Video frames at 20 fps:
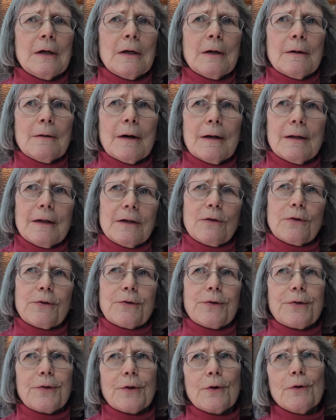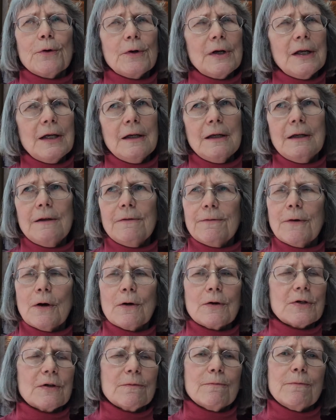probably 30
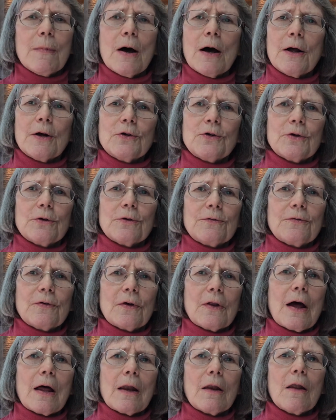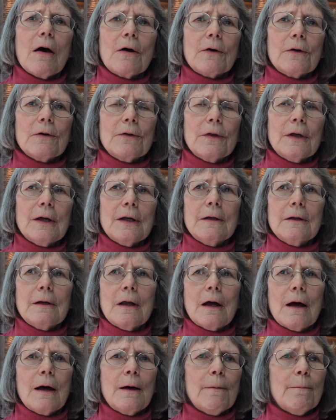folks have monitored for a lot longer
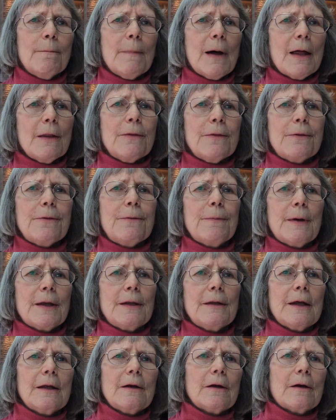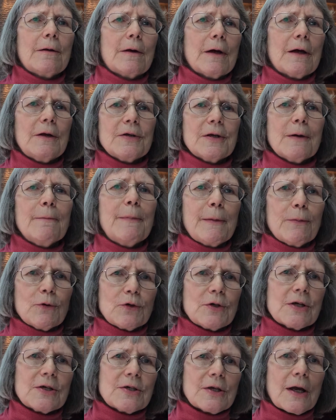than a month, and some people
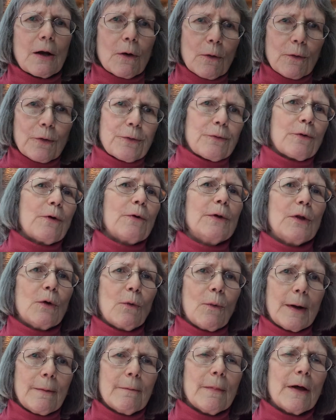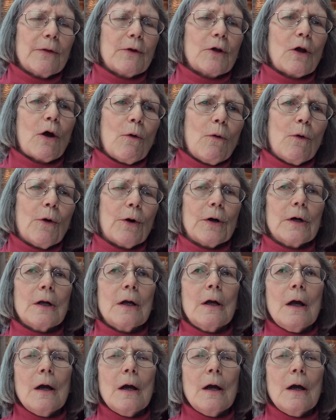just cycle through in the 1 month cohort.